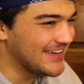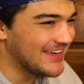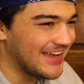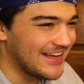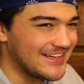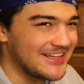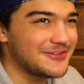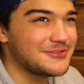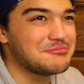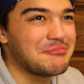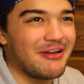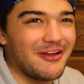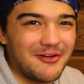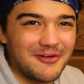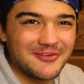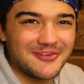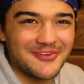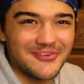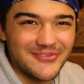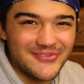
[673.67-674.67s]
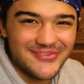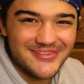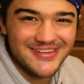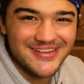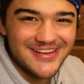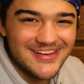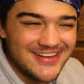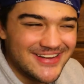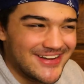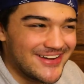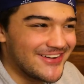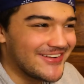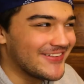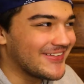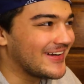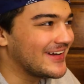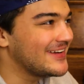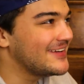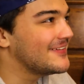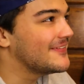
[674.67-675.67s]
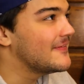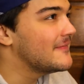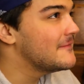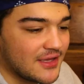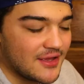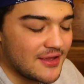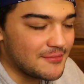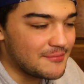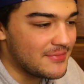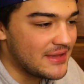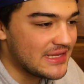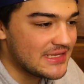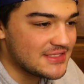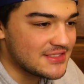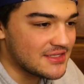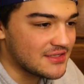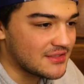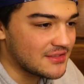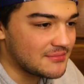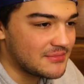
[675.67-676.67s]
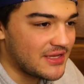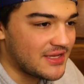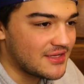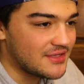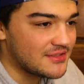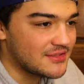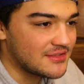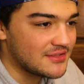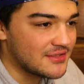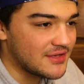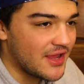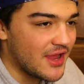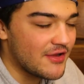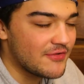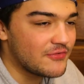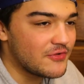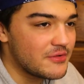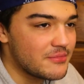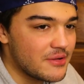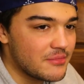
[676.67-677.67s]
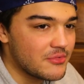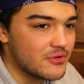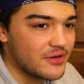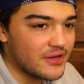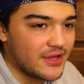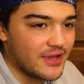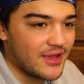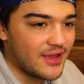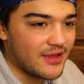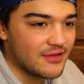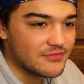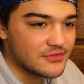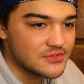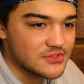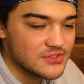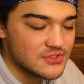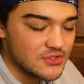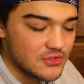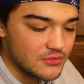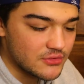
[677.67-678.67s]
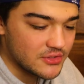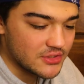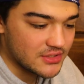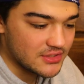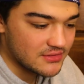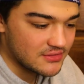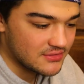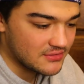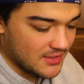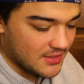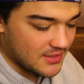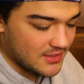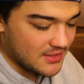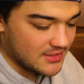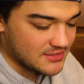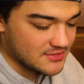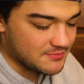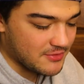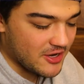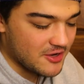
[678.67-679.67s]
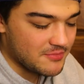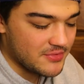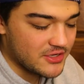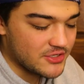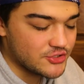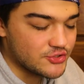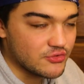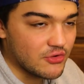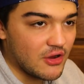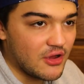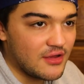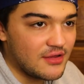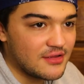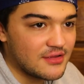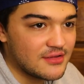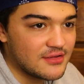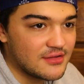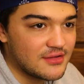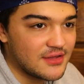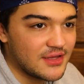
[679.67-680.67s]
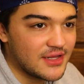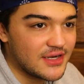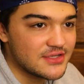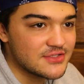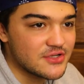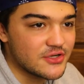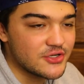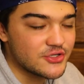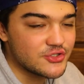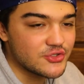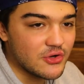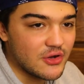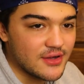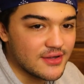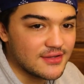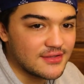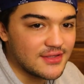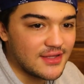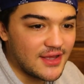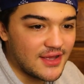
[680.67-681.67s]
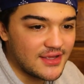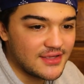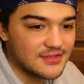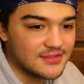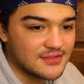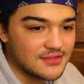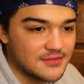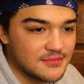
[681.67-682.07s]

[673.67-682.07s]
And he was my uncle, right? Amazing, man. Every memory I have is so good. He inspired me to draw, and I started drawing a lot.